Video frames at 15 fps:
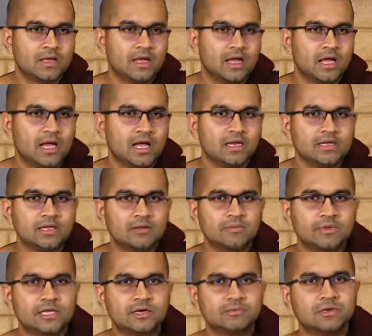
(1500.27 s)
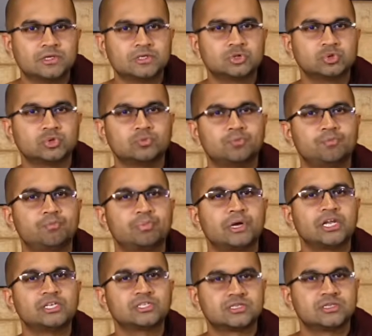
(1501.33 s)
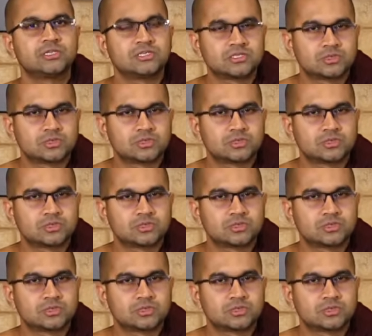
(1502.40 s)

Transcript: and he'll be able to preach this